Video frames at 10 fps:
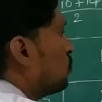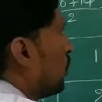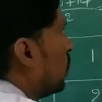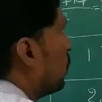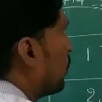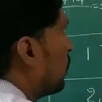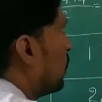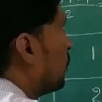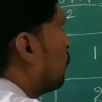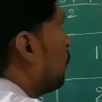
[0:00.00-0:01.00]
H value we
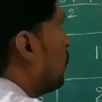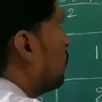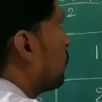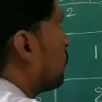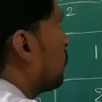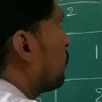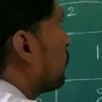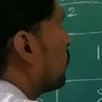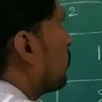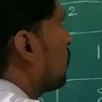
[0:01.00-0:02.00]
got it 5.
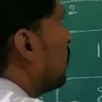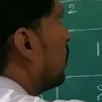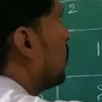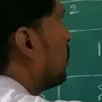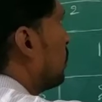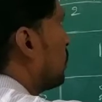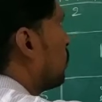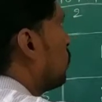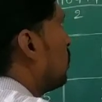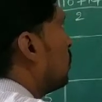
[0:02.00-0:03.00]
That
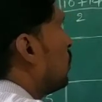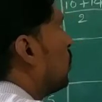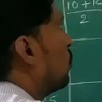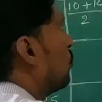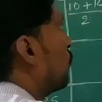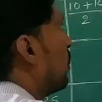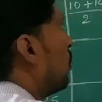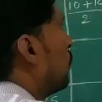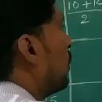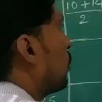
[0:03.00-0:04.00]
equal
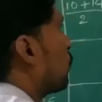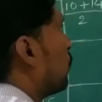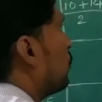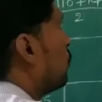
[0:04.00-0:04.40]
12 minus